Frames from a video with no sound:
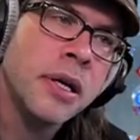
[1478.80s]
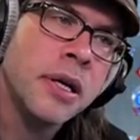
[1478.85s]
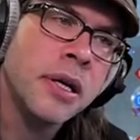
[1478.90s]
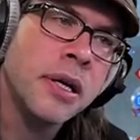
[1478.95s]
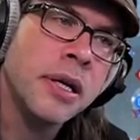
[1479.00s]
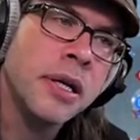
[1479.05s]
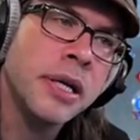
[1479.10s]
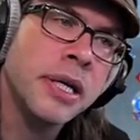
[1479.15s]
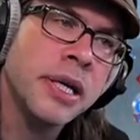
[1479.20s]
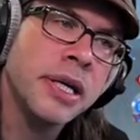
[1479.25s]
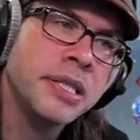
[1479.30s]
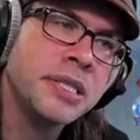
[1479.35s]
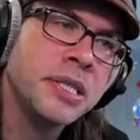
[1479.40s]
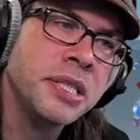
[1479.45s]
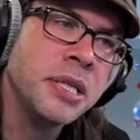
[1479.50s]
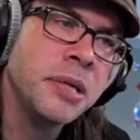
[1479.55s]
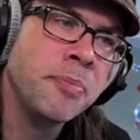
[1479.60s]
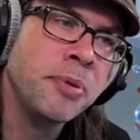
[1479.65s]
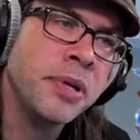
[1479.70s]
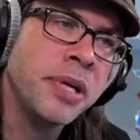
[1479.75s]
Oh yeah, I
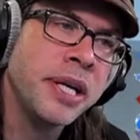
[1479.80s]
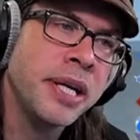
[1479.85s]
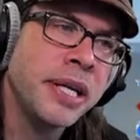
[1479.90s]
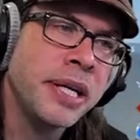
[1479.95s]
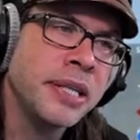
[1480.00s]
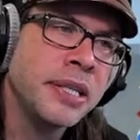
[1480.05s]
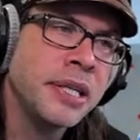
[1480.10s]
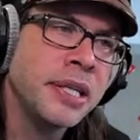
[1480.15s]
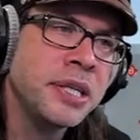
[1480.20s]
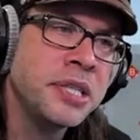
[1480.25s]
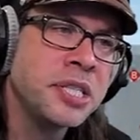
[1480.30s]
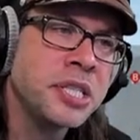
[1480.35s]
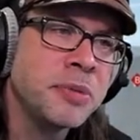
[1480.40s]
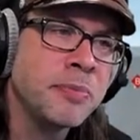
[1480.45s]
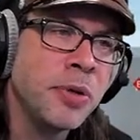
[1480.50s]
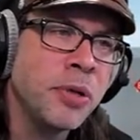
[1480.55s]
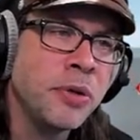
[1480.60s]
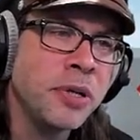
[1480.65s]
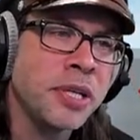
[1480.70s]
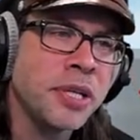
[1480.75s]
see a plane. He's
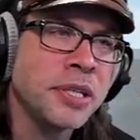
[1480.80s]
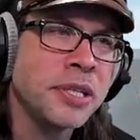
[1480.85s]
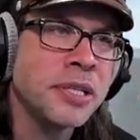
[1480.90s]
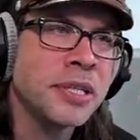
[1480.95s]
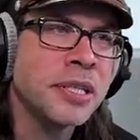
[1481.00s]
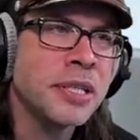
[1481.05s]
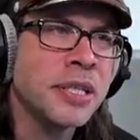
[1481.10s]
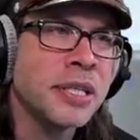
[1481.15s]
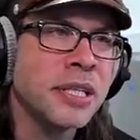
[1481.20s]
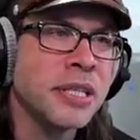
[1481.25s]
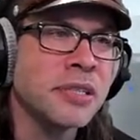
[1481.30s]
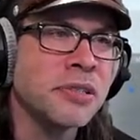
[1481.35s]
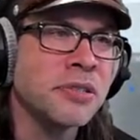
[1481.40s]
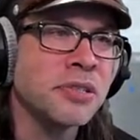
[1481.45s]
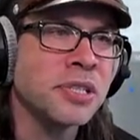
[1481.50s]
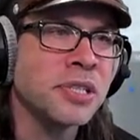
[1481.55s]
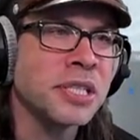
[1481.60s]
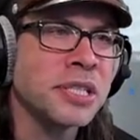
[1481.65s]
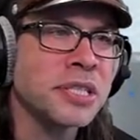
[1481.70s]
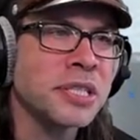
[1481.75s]
smoking. Ah, oh,
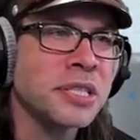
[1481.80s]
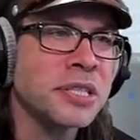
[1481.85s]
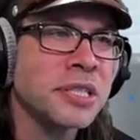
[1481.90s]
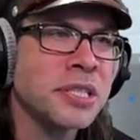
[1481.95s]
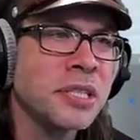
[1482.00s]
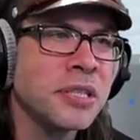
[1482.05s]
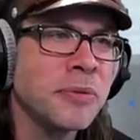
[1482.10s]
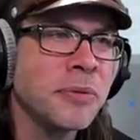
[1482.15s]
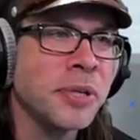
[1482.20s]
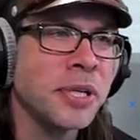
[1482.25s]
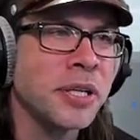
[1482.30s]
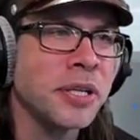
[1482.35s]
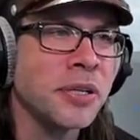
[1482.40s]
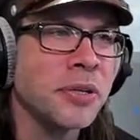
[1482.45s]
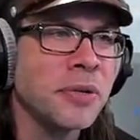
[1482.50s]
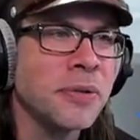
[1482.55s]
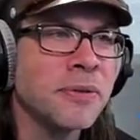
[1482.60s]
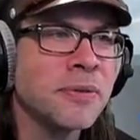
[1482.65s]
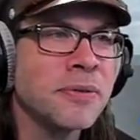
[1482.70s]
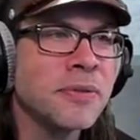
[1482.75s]
Jesus. Here we
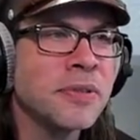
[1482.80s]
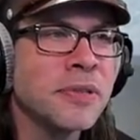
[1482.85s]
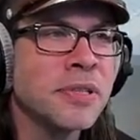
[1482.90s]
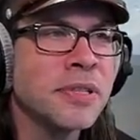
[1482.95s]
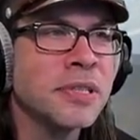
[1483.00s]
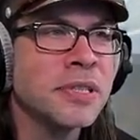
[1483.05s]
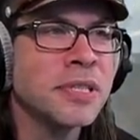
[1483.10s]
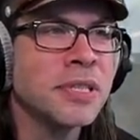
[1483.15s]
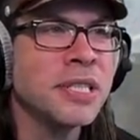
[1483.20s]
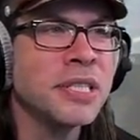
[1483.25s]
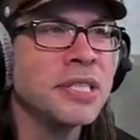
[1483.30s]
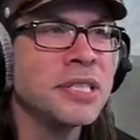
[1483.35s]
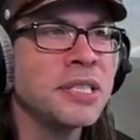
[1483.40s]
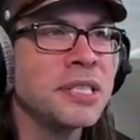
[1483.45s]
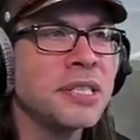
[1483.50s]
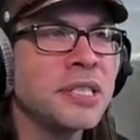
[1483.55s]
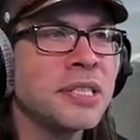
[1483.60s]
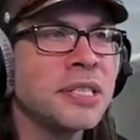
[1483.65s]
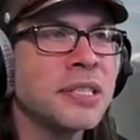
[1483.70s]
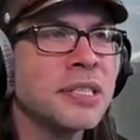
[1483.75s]
go.
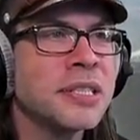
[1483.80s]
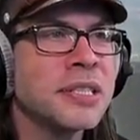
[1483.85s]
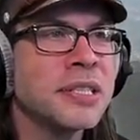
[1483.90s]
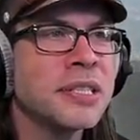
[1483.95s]
This...